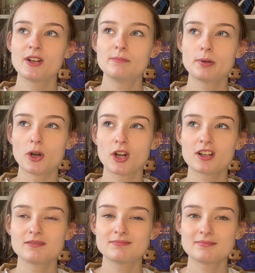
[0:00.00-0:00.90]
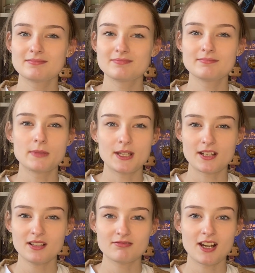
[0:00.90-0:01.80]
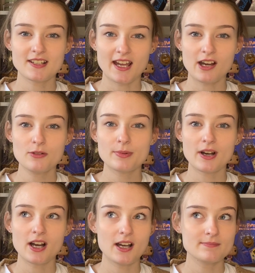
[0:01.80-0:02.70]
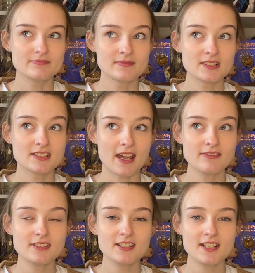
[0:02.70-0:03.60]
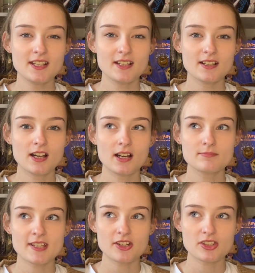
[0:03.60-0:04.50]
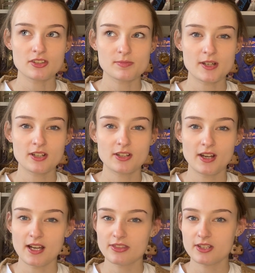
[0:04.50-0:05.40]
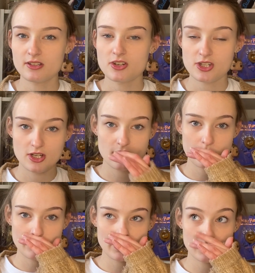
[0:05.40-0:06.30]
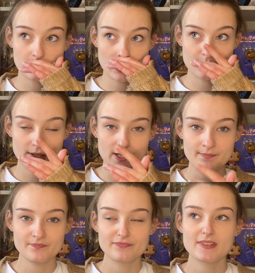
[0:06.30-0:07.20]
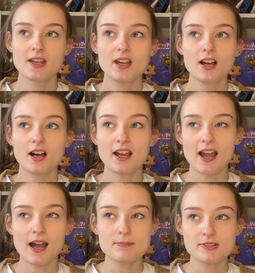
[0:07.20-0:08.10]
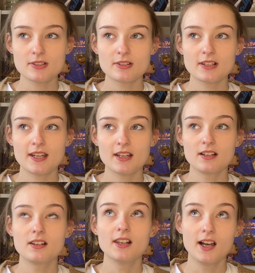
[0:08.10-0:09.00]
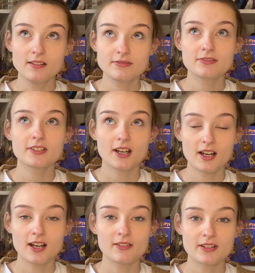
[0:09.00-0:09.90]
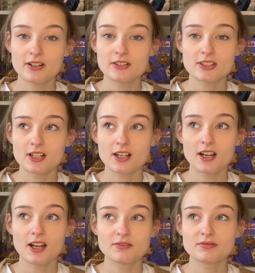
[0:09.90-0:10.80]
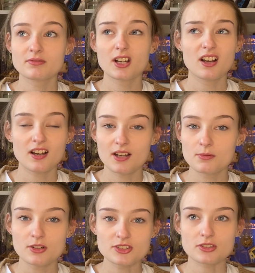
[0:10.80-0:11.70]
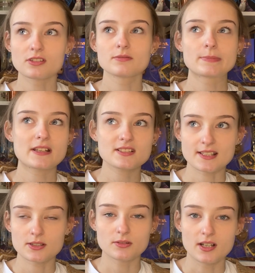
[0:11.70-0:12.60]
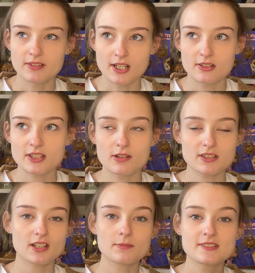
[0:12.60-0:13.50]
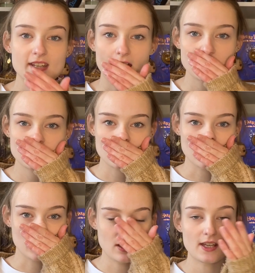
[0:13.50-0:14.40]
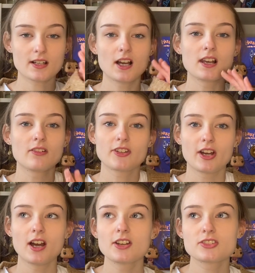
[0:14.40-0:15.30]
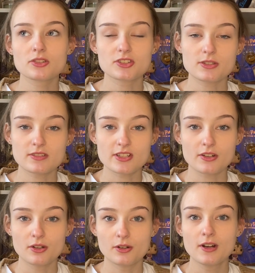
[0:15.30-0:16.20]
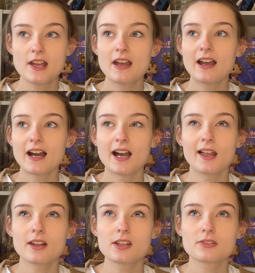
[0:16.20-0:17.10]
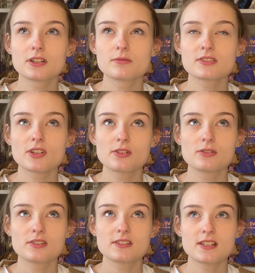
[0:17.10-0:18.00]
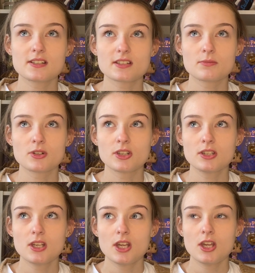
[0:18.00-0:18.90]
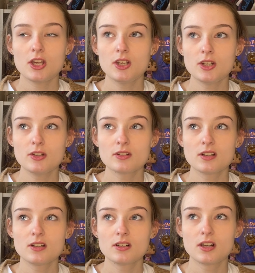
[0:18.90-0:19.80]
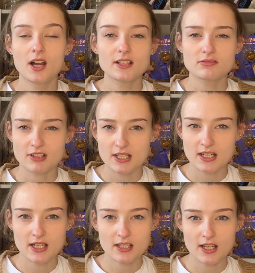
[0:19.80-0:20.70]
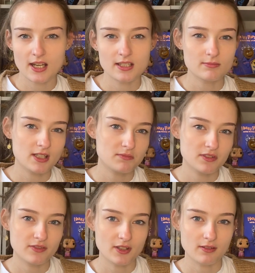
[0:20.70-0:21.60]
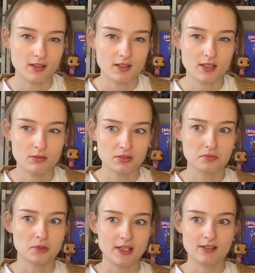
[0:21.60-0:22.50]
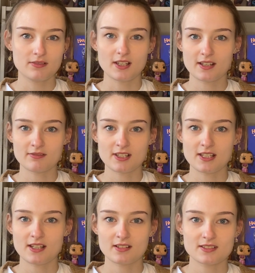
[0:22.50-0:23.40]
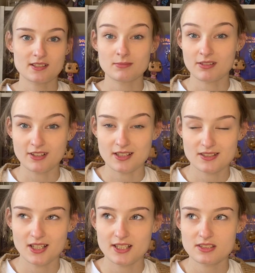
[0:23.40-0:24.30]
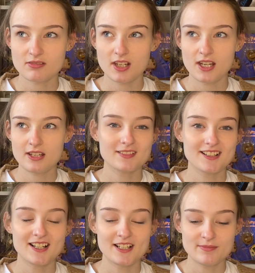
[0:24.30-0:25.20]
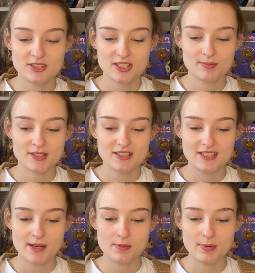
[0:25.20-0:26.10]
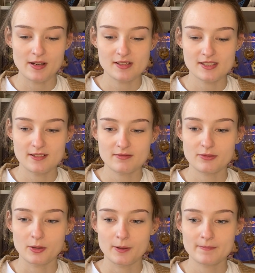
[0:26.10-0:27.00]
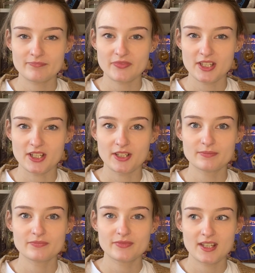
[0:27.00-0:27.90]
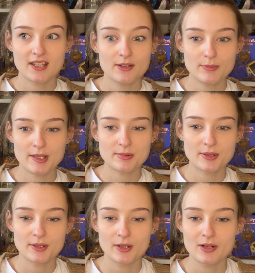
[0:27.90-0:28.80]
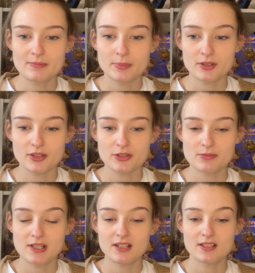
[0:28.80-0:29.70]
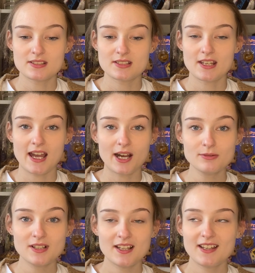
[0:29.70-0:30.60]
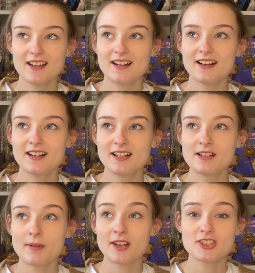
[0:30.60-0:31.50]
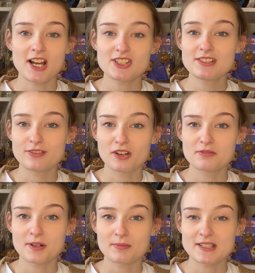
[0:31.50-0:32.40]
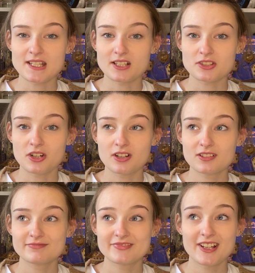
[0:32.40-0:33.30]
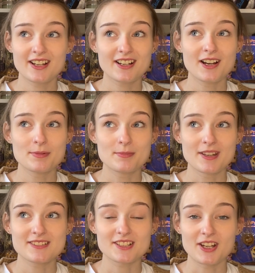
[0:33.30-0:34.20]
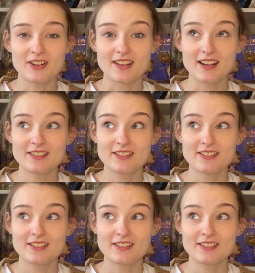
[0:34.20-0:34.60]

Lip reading: book media right now, but definitely Sasha Osberg, who had the YouTube A Book Utopia. I absolutely loved her when I was younger. I watched basically all her videos. I was like obsessed. Like, I loved her. I just thought she was so cool, and I thought it was so cool to see someone who liked reading, and it made me feel like I wasn't weird for liking reading because some of my friends like to read. She's a pretty staple person for, you know, people who are on book social medias now. And she actually followed me on my TikTok a couple months ago, and I